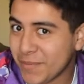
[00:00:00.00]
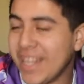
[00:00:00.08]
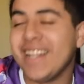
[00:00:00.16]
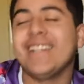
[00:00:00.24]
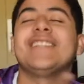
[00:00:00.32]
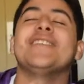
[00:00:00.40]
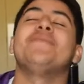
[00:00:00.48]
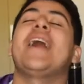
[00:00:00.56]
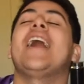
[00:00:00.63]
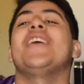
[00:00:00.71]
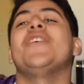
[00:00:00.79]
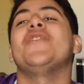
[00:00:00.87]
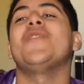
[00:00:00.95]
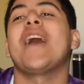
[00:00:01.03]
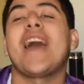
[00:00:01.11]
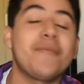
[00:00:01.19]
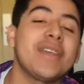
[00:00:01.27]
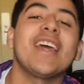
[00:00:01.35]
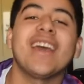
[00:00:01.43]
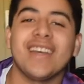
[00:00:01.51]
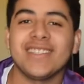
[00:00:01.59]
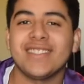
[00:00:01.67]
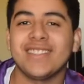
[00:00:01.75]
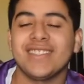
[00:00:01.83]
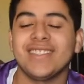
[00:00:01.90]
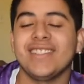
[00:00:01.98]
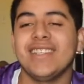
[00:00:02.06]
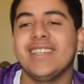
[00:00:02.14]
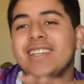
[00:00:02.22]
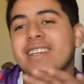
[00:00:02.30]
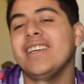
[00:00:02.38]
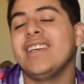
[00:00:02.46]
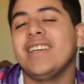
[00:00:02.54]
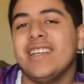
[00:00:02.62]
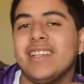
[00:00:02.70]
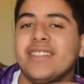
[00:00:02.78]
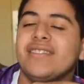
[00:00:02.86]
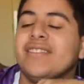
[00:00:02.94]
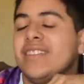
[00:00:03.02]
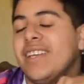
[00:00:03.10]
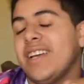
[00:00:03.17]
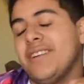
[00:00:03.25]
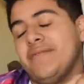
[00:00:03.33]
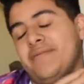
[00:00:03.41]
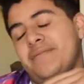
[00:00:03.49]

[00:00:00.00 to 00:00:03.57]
but it doesn't buy you happiness. And yeah.